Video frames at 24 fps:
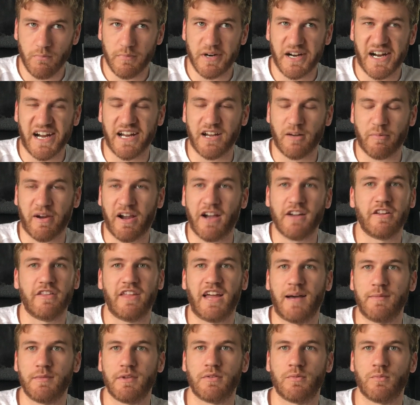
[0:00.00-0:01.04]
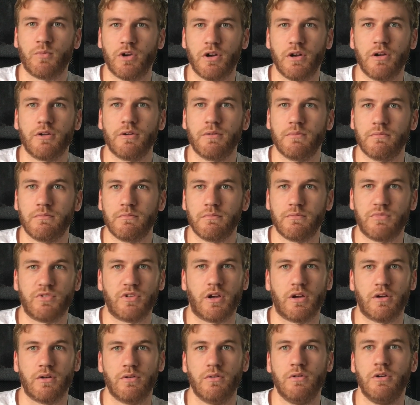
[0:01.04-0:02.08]
and apparently the app doesn't work.
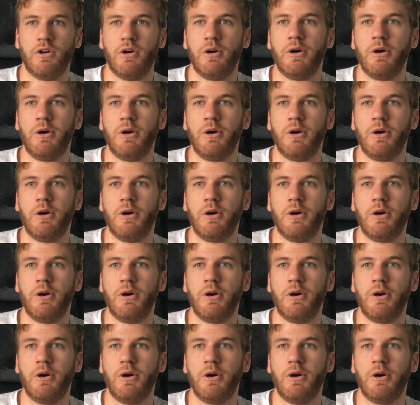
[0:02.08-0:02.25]
So